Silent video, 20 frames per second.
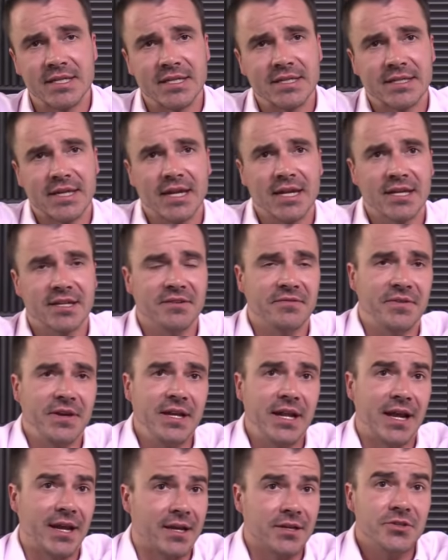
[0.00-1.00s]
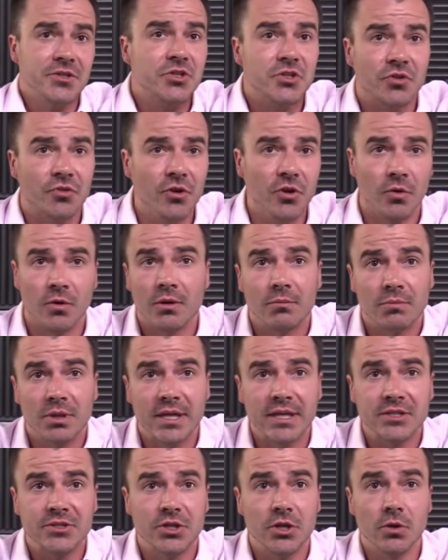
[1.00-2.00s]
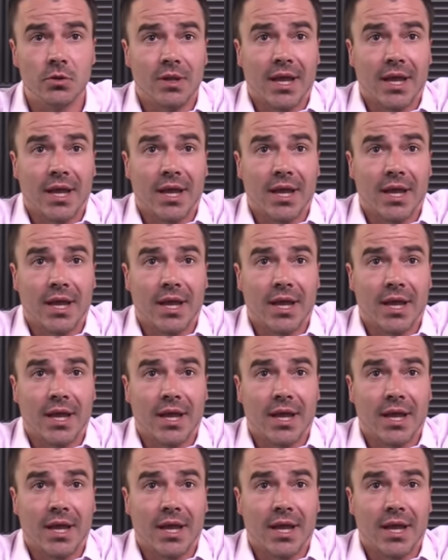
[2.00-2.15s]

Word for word: and send it to FIDE because it's true. Please do.